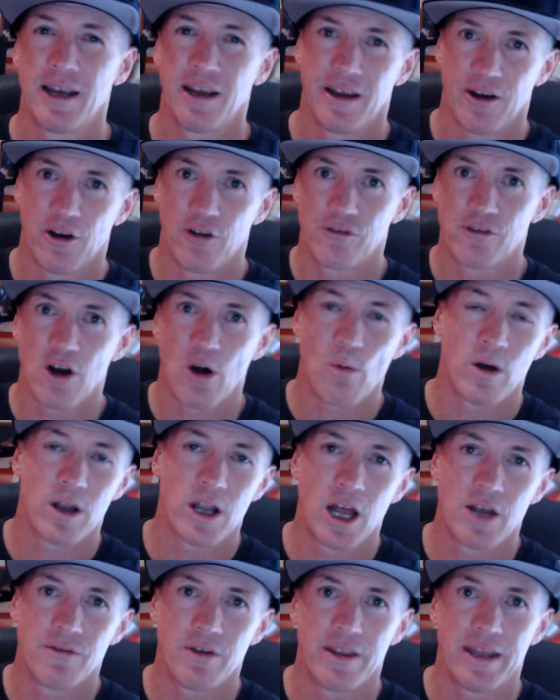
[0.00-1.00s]
I've got one
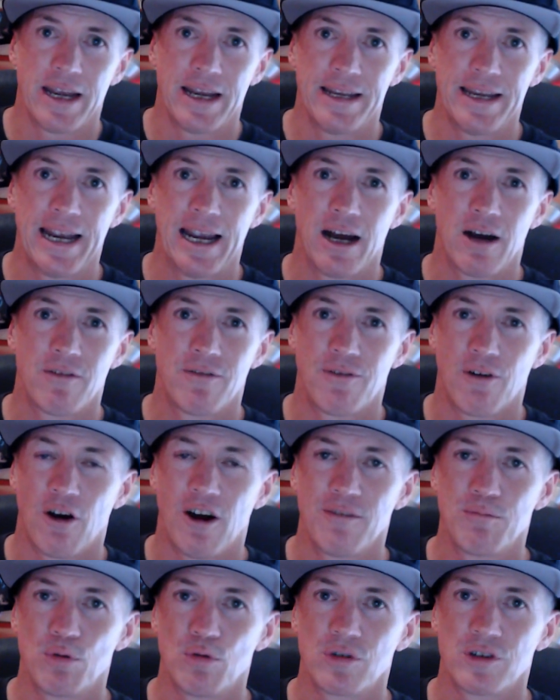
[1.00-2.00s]
over there now, 5
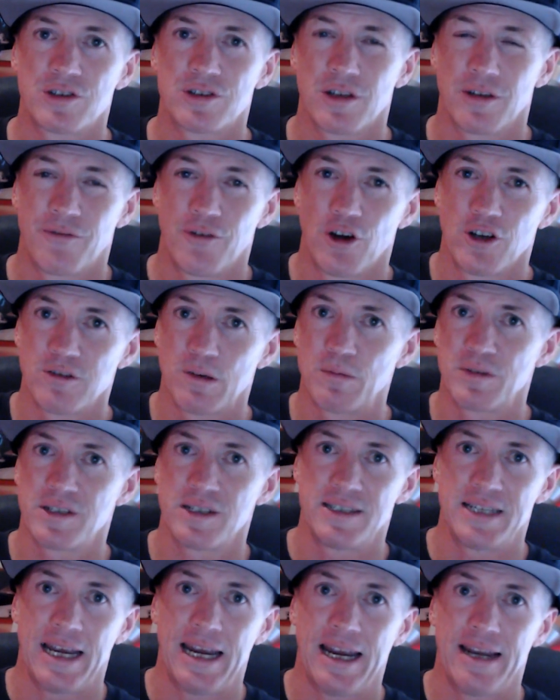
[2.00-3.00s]
books. The first one was a
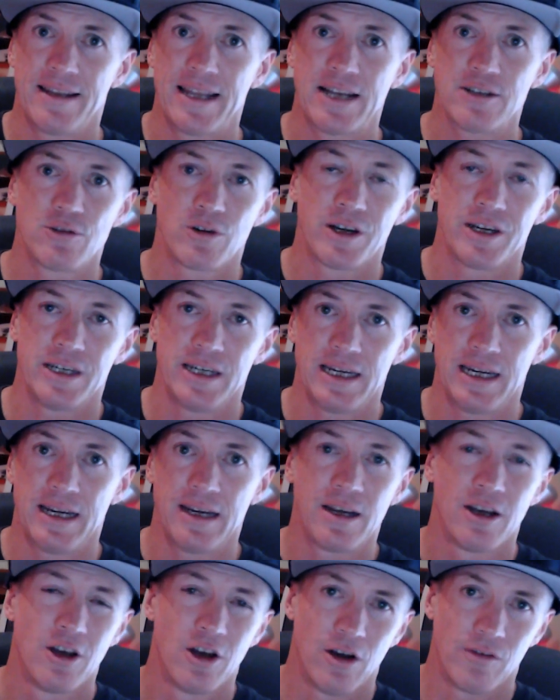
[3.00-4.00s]
10, that took a year.
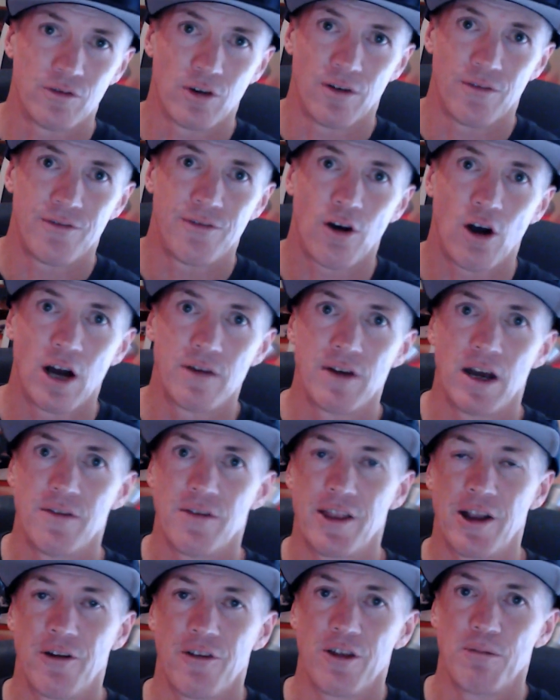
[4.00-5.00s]
I've got 5 over
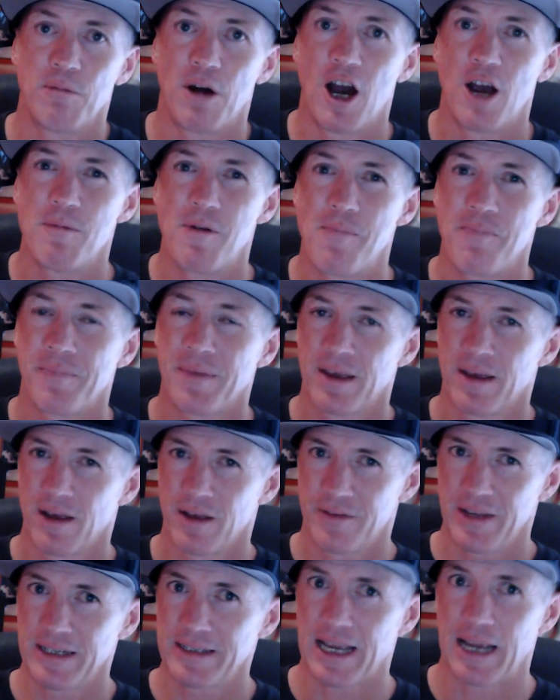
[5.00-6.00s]
there at the moment. I
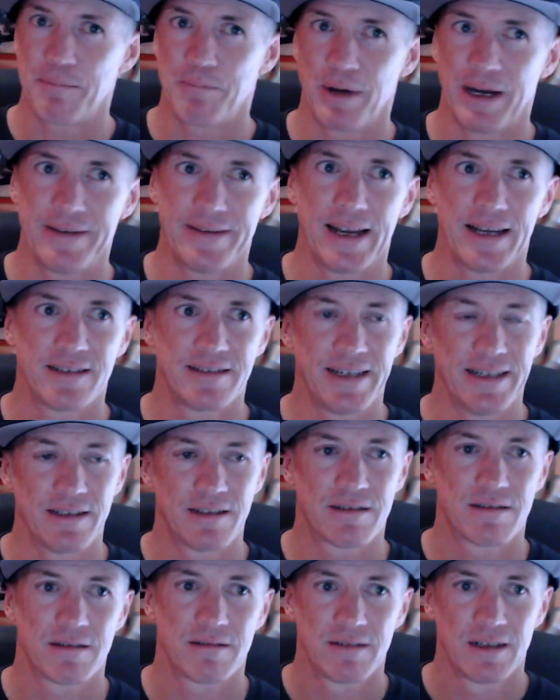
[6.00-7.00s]
think they've been there
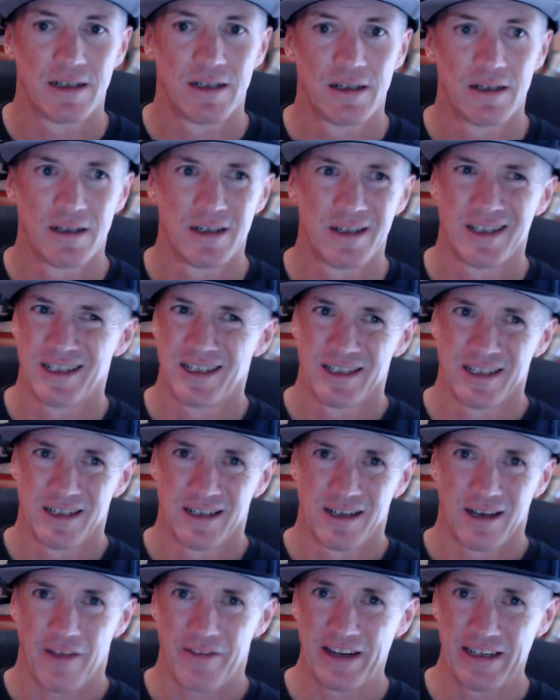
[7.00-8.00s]
since,
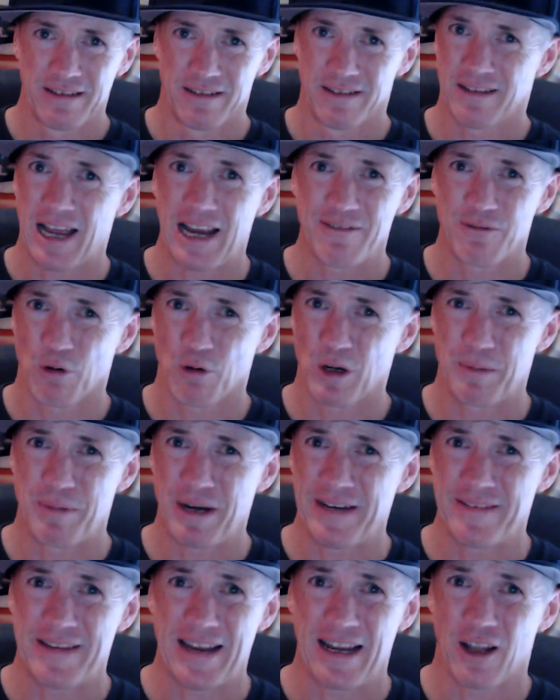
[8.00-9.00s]
I think they've already been
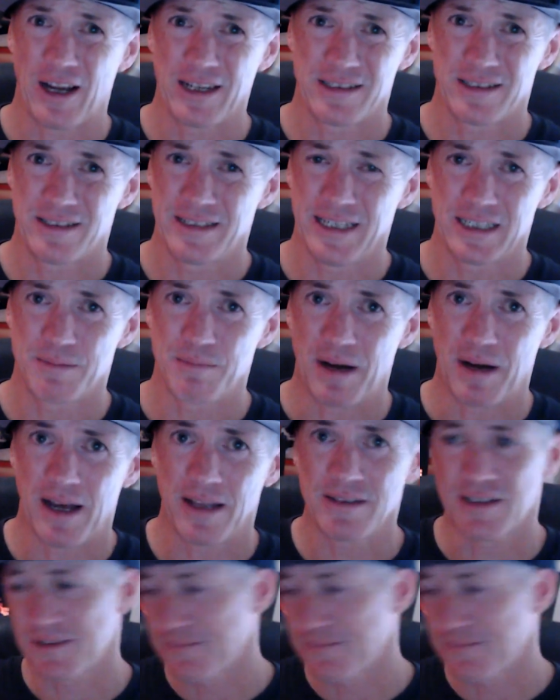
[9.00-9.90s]
there like 6 months.